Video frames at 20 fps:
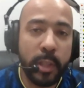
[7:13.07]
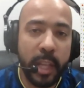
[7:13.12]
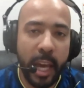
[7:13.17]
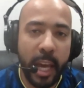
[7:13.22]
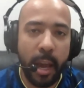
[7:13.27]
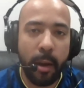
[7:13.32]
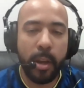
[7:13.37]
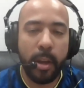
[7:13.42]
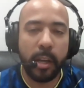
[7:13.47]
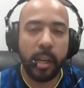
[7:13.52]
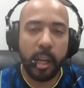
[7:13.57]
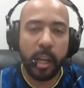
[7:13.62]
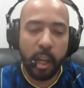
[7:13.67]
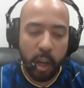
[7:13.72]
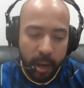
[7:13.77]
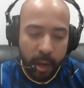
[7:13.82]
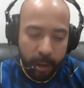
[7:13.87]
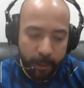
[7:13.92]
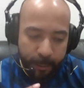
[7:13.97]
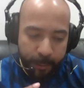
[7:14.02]
area that they're
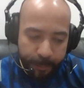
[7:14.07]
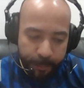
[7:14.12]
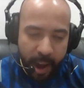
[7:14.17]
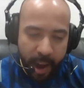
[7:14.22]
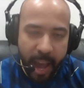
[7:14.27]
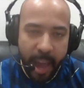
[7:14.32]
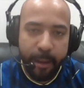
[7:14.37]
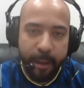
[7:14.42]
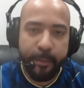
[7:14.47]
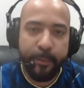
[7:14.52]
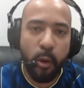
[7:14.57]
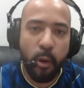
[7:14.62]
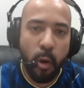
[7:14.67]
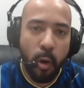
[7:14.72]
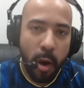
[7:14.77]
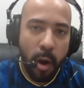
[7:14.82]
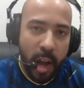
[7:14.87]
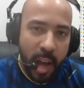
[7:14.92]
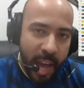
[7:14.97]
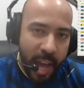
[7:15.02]
going to fight
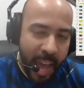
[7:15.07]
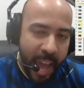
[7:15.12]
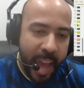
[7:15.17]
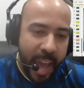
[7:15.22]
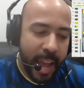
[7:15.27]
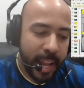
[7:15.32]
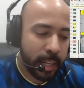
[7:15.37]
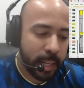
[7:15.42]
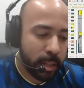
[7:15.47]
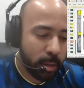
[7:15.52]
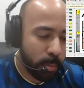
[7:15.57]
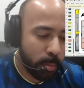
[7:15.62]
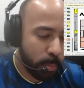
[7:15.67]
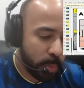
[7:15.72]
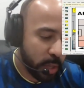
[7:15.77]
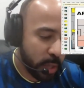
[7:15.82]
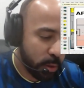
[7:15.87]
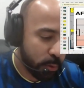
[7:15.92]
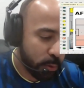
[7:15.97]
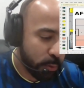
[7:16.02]
for and
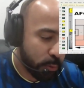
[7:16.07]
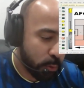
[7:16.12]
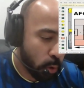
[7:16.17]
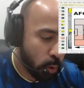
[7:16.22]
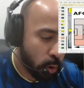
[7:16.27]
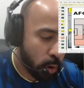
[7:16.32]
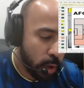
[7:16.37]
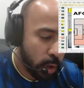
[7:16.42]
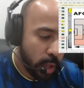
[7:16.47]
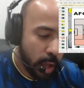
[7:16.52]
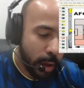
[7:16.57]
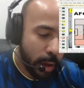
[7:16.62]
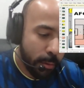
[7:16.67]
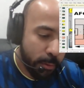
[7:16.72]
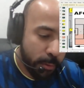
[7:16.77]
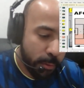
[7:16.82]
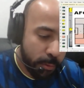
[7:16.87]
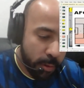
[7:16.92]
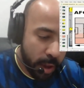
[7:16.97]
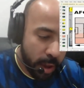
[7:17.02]
compete for
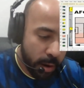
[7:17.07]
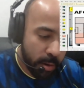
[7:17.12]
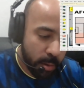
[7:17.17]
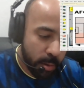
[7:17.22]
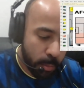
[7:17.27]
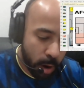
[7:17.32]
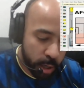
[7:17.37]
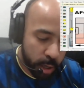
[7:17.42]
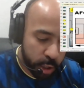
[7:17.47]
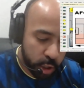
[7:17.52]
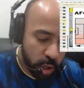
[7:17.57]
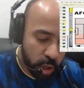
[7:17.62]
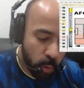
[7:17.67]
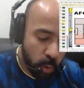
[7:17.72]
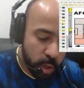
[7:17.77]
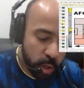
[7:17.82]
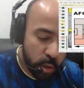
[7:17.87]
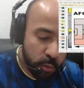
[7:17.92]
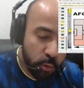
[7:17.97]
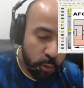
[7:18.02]
very much so.
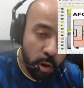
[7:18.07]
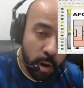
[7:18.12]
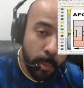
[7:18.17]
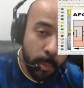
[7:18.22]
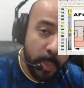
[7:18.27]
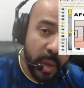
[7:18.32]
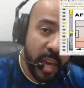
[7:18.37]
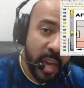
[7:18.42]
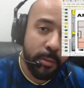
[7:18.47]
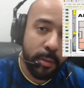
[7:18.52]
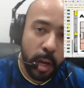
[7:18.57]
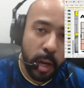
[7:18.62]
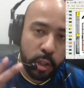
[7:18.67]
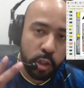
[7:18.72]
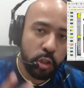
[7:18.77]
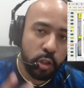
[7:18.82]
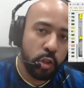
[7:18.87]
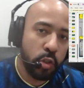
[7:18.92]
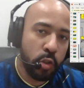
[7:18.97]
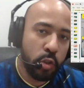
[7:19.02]
When you've got a
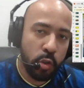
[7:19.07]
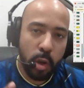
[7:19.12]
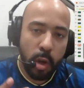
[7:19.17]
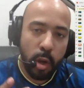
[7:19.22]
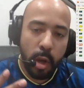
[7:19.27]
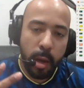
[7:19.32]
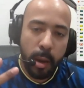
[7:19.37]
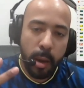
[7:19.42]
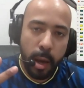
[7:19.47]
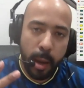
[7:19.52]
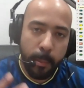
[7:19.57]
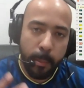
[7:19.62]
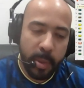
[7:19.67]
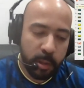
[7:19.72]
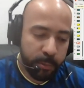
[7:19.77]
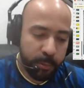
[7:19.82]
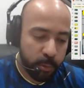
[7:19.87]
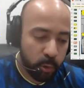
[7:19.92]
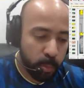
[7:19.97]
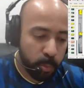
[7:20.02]
two
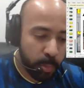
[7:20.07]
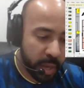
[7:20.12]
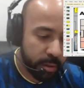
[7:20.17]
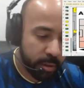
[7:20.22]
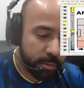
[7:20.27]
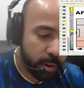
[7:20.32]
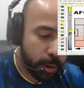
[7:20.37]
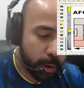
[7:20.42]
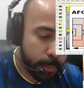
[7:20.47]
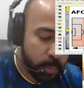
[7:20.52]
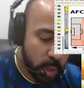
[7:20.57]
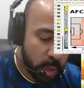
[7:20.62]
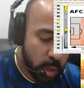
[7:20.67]
midfield pivot